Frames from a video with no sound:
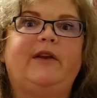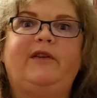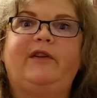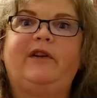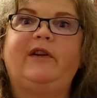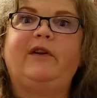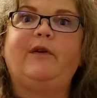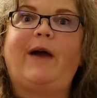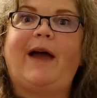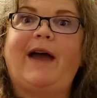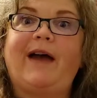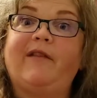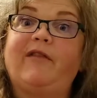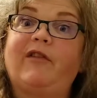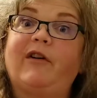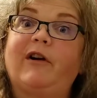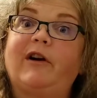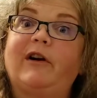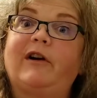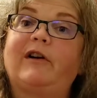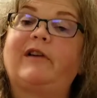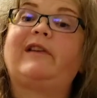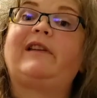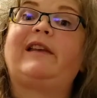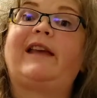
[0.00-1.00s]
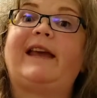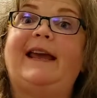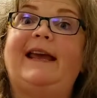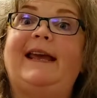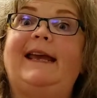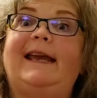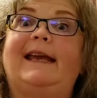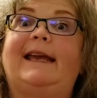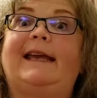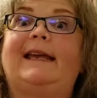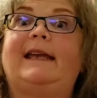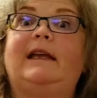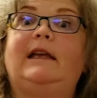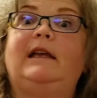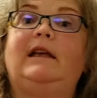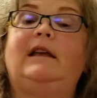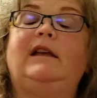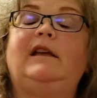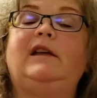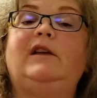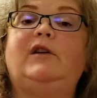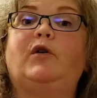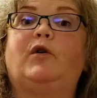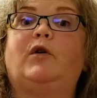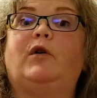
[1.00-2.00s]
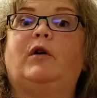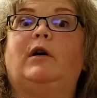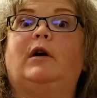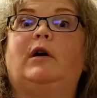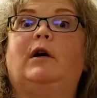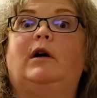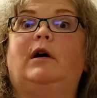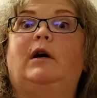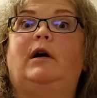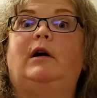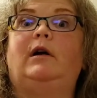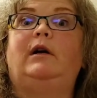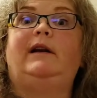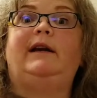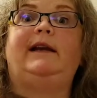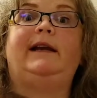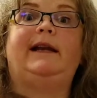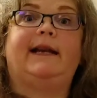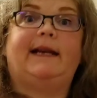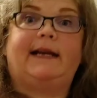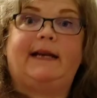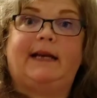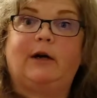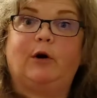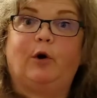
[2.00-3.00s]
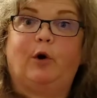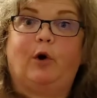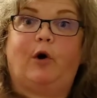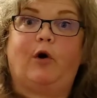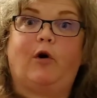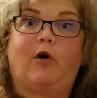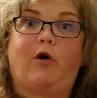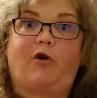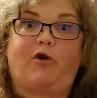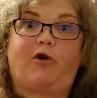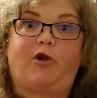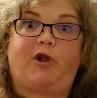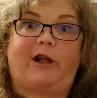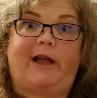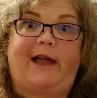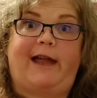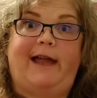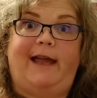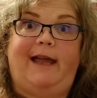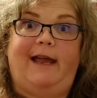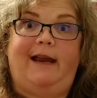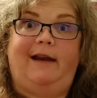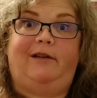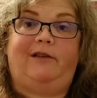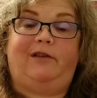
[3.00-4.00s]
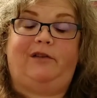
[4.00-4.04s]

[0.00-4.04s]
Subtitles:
Do you ever take your knitting or crochet